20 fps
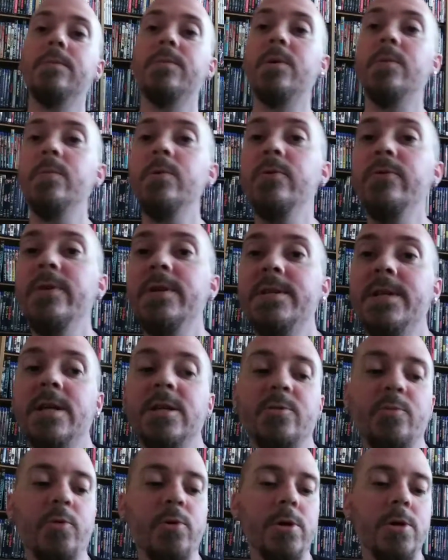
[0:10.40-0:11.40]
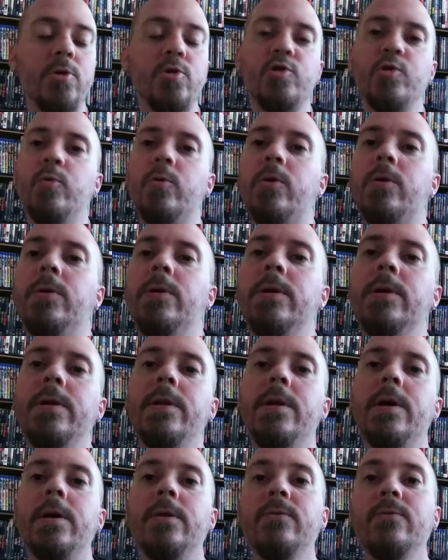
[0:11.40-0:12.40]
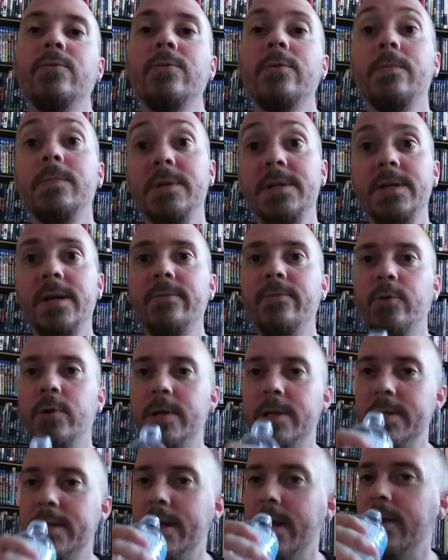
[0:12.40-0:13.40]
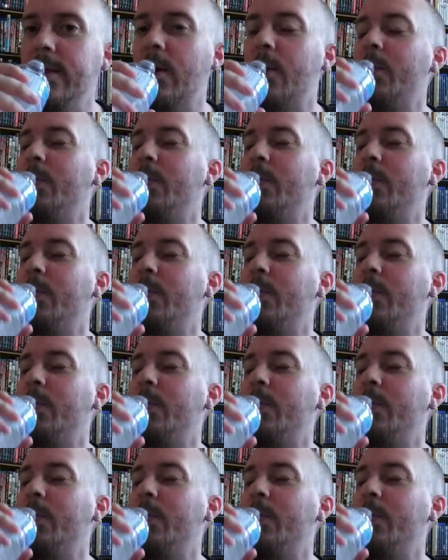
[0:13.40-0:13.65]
about movies as per usual. None from Severn today,